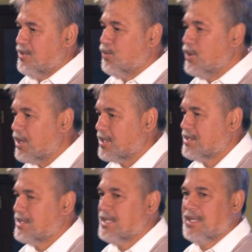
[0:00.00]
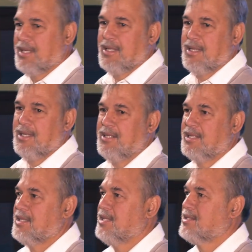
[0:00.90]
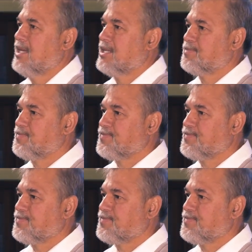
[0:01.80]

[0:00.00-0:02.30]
Works. In the sense that